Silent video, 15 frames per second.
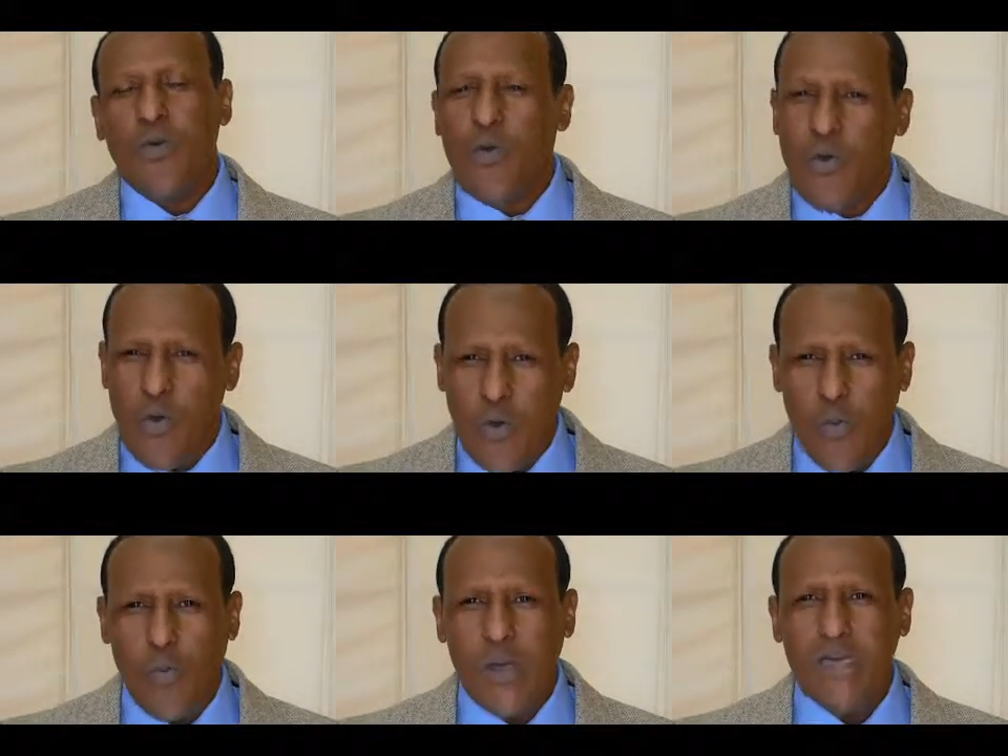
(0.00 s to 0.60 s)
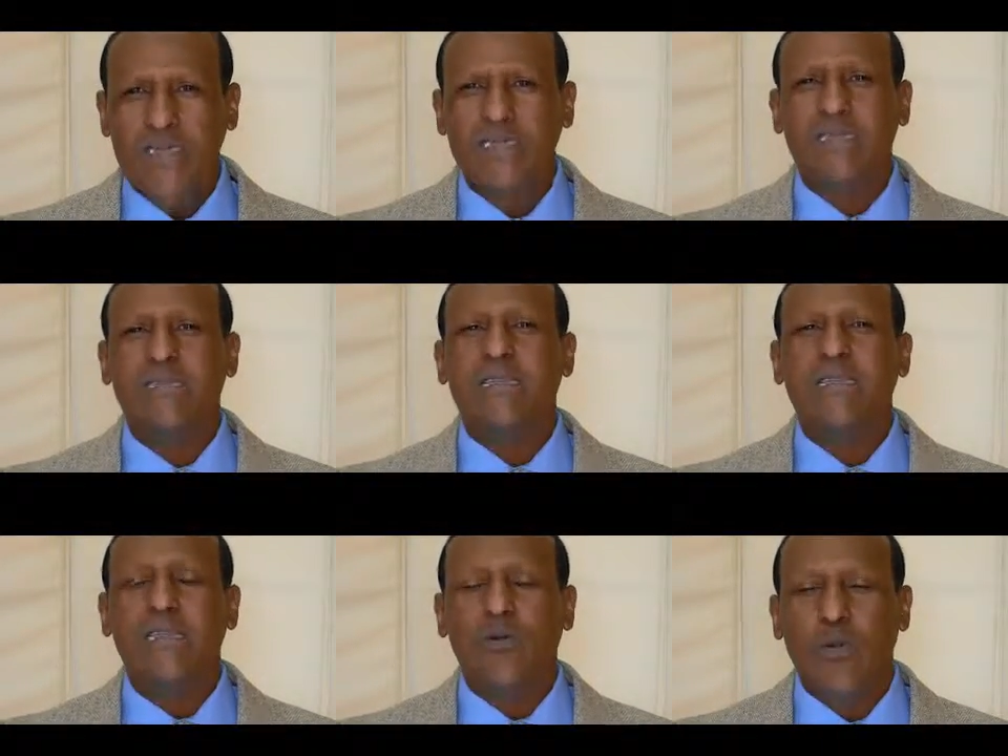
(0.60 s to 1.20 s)
Always,
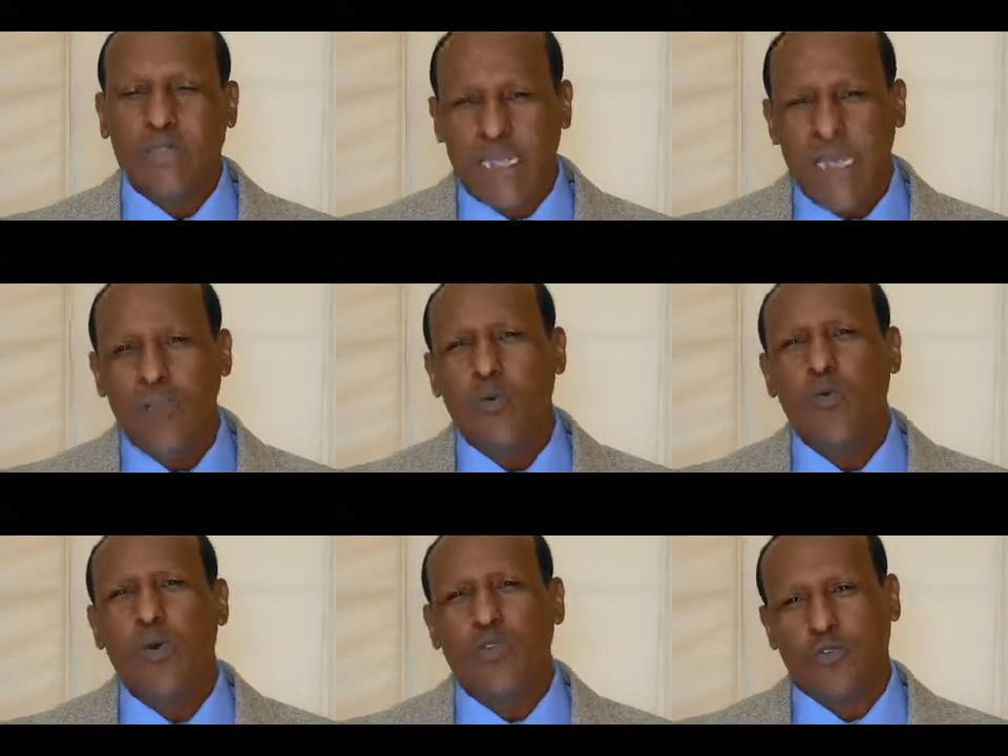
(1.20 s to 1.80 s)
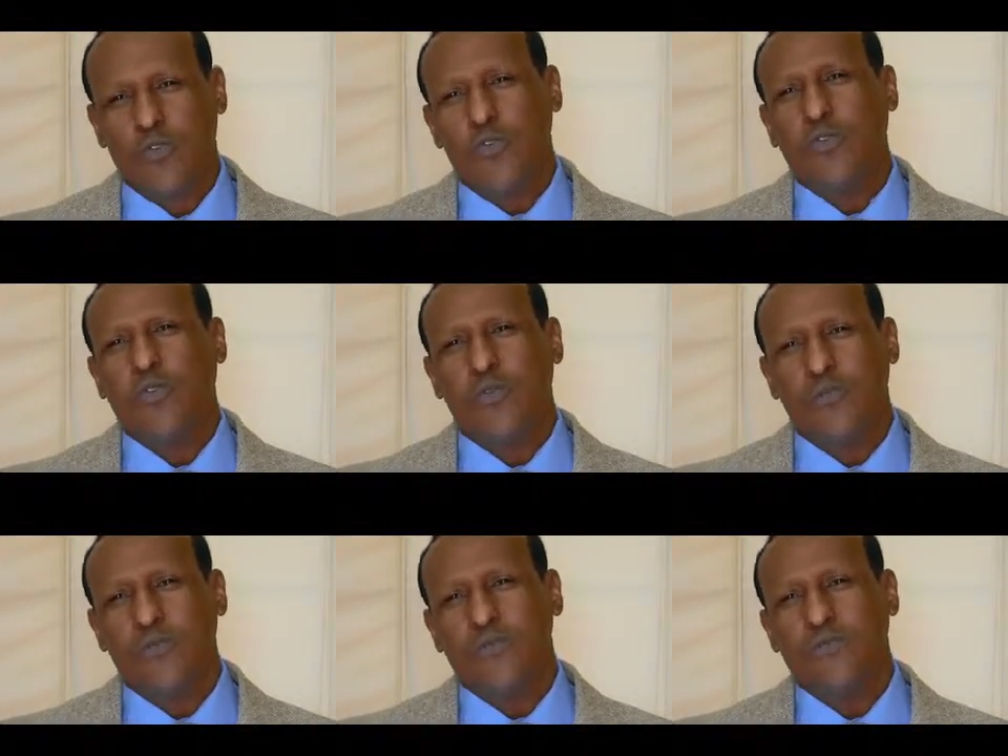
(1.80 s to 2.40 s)
they will tell you what to
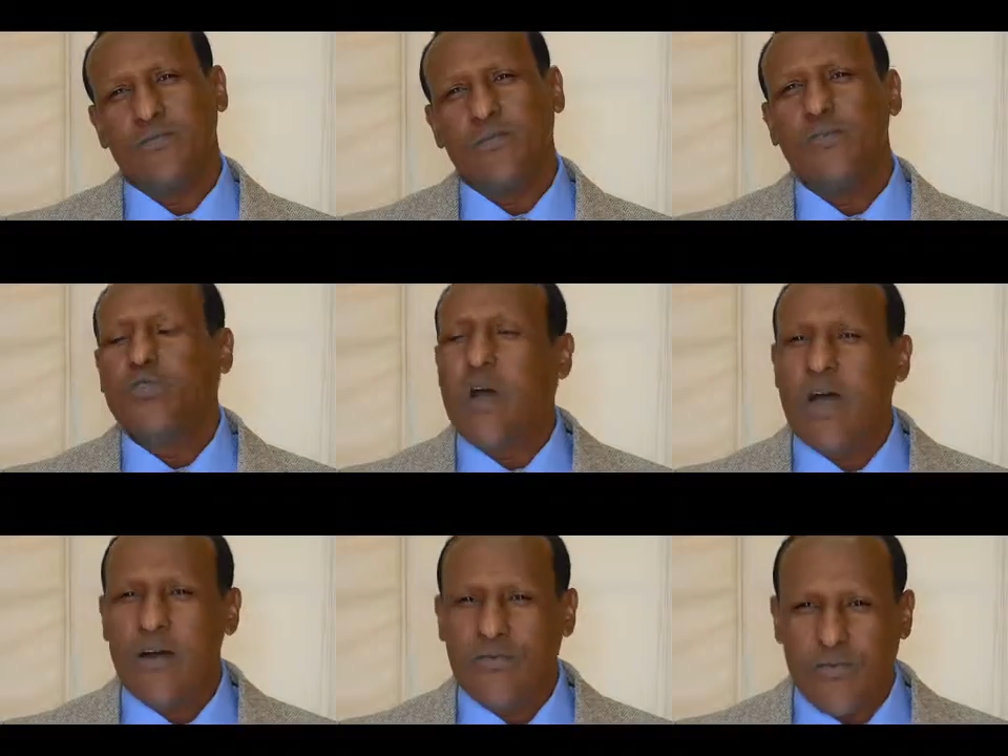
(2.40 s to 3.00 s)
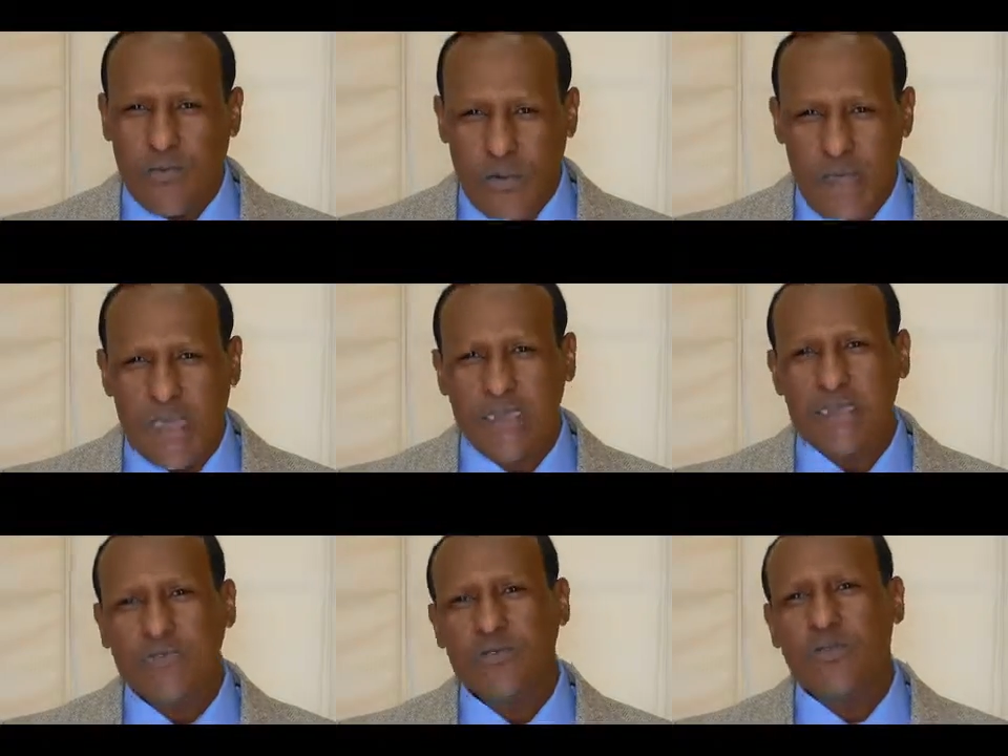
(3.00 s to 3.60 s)
do. You don't have
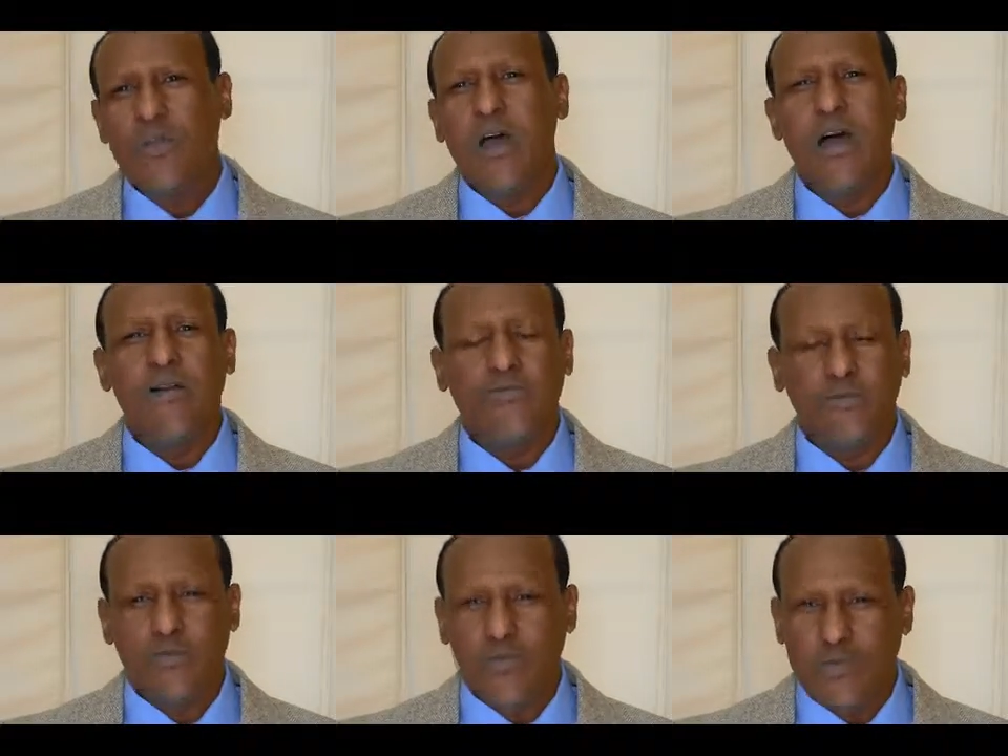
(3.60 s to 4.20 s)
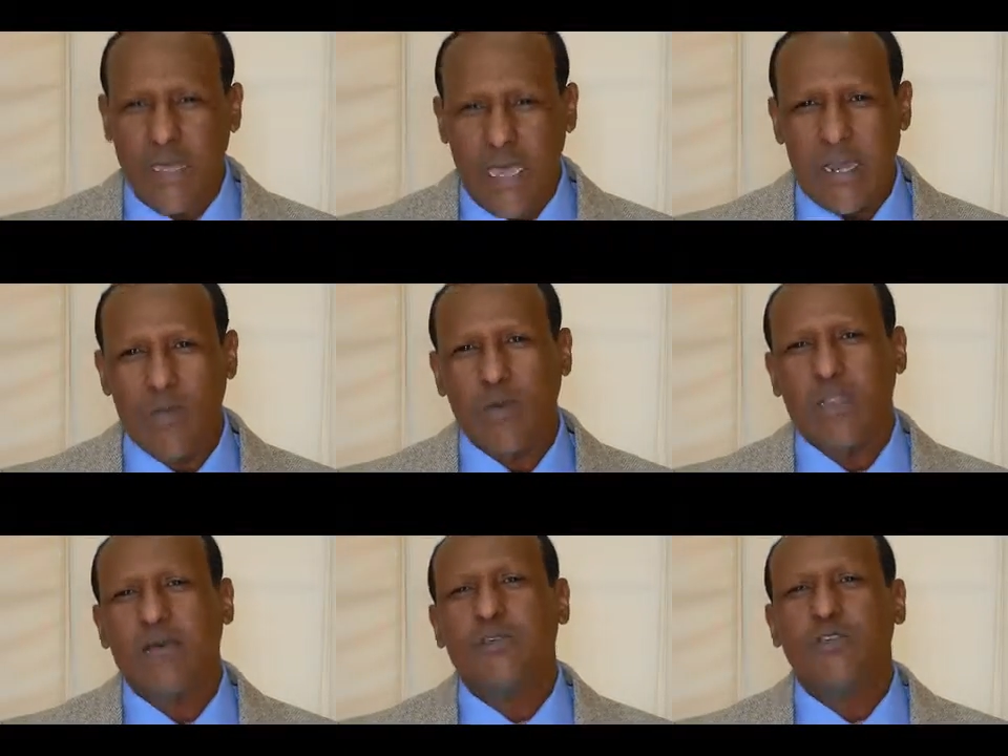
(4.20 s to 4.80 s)
right, you don't have to tell
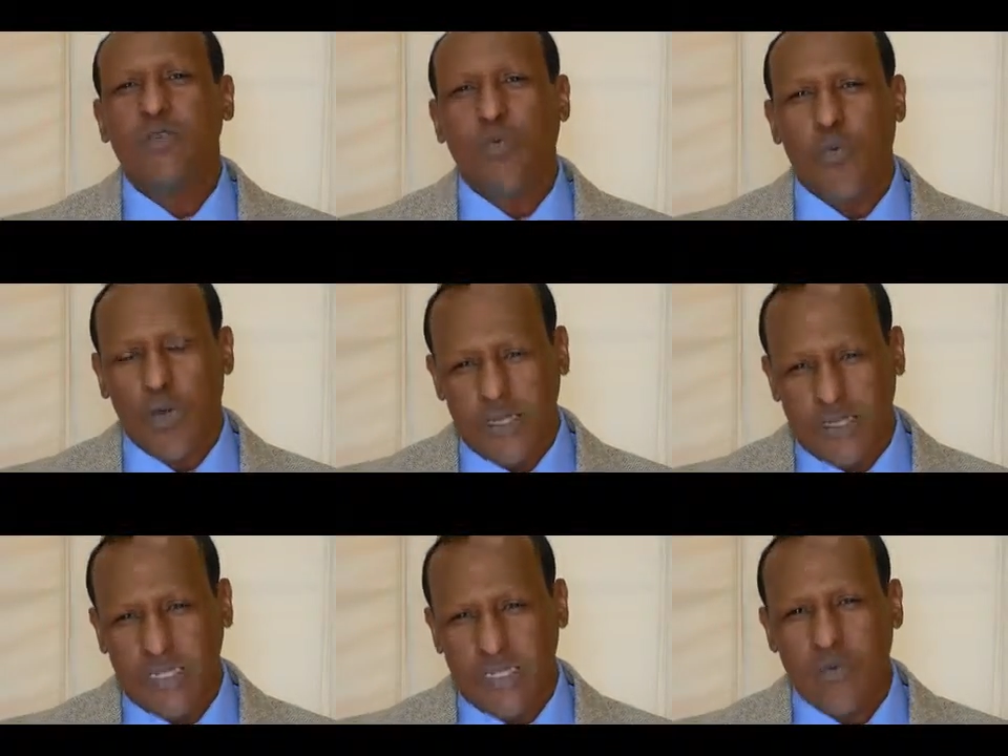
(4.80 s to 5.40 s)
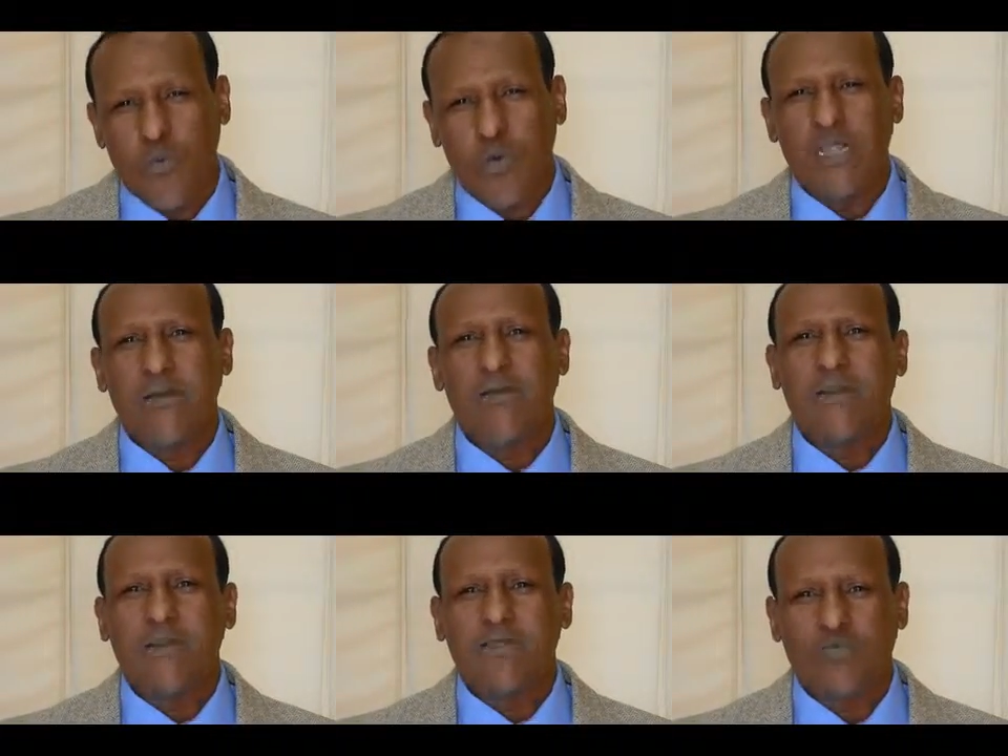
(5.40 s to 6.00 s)
whatever you wanted,
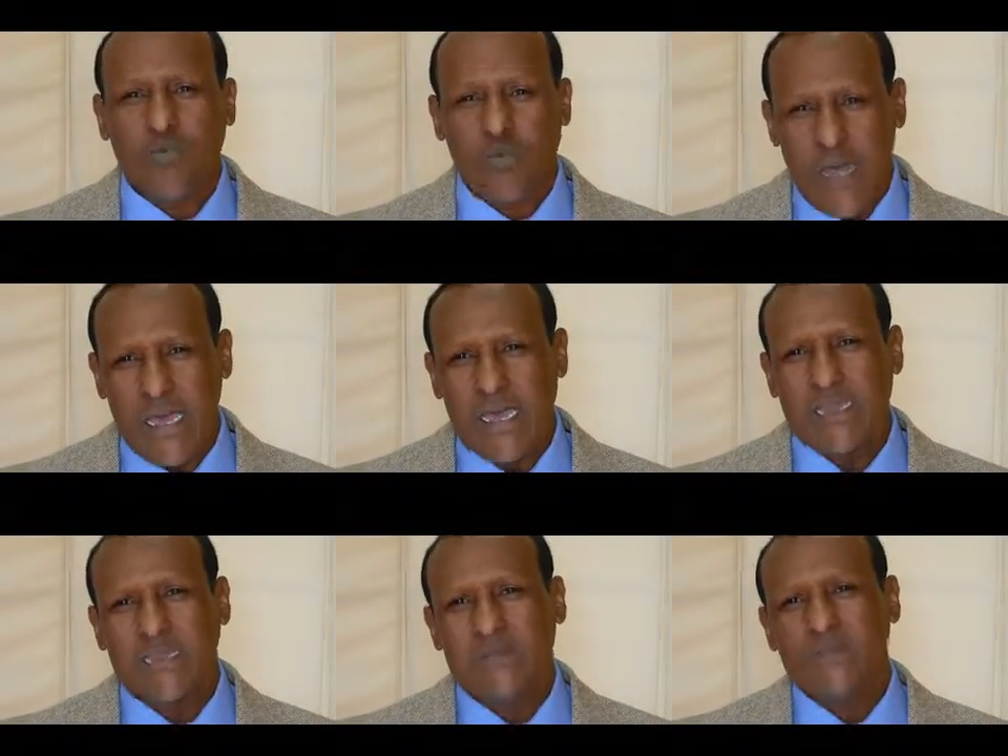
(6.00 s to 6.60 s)
whatever is right.